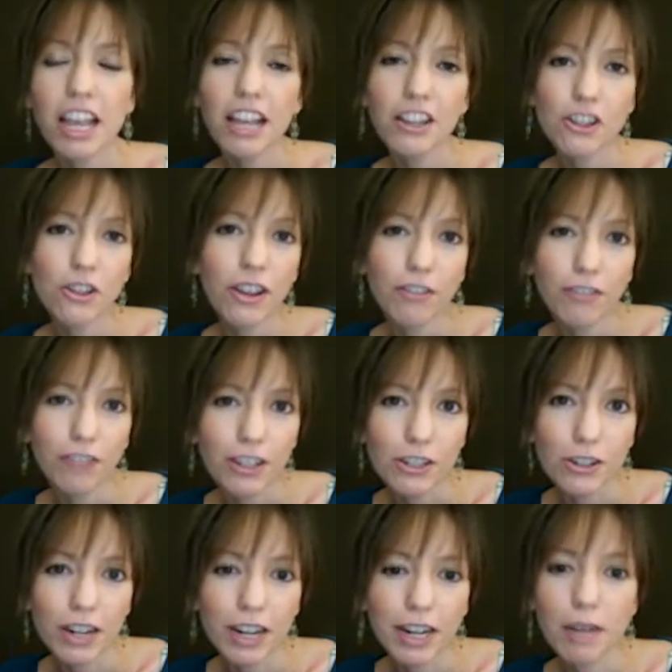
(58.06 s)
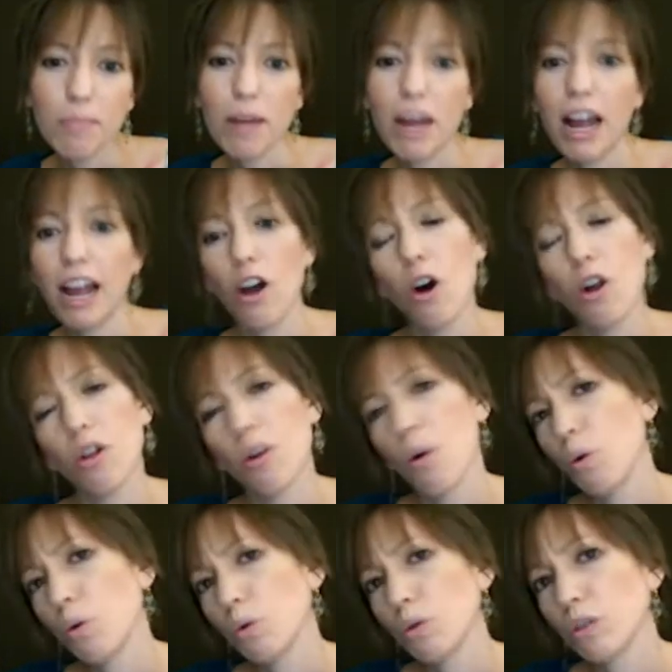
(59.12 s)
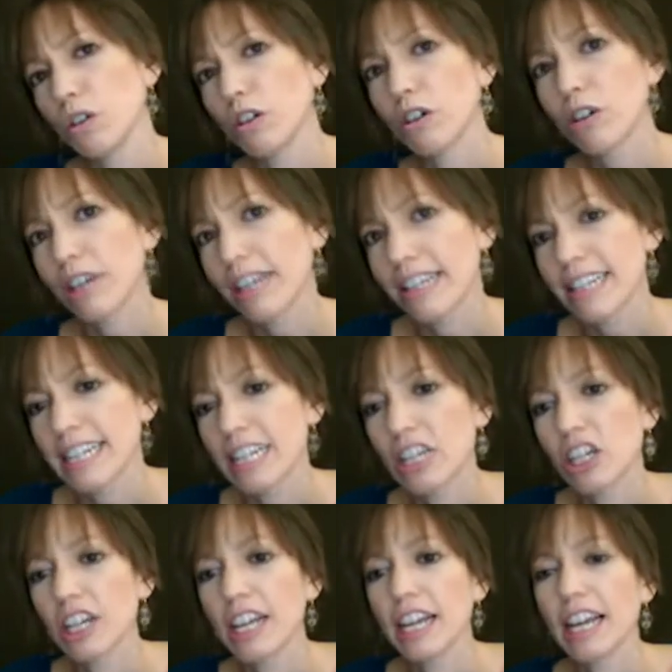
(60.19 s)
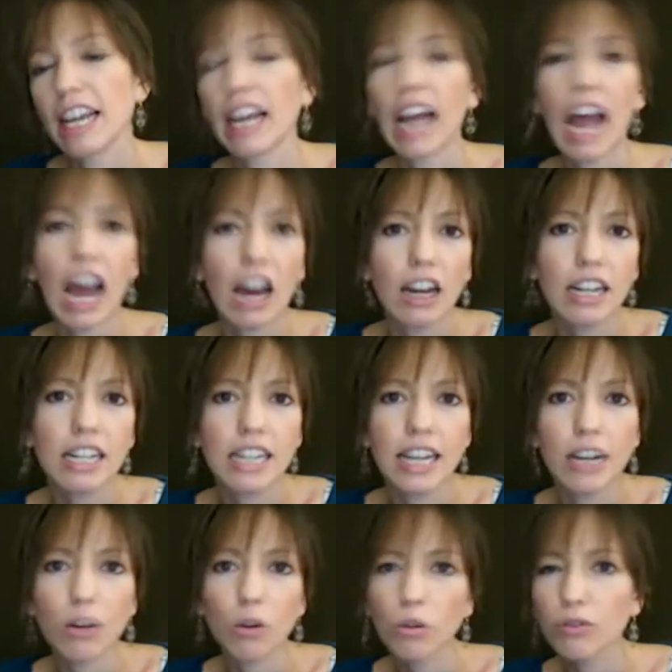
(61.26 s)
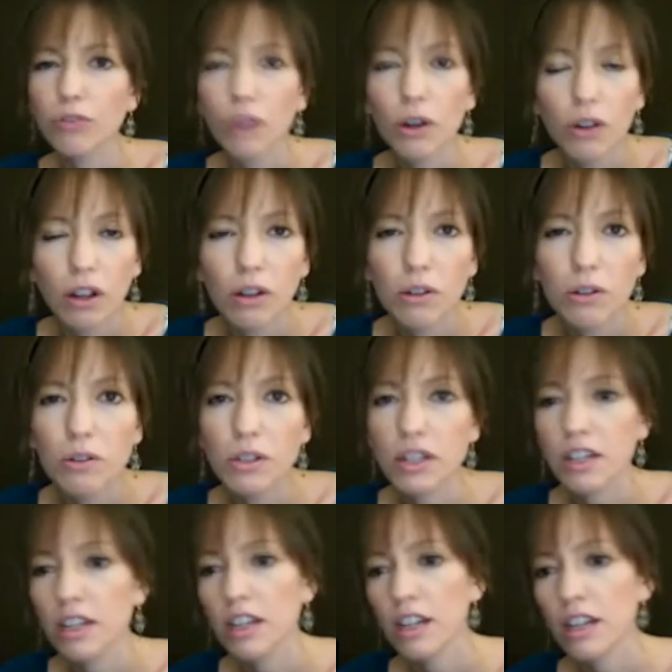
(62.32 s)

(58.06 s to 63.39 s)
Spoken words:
Do you get frustrated by all the old, crusty looking, out-of-date old photos and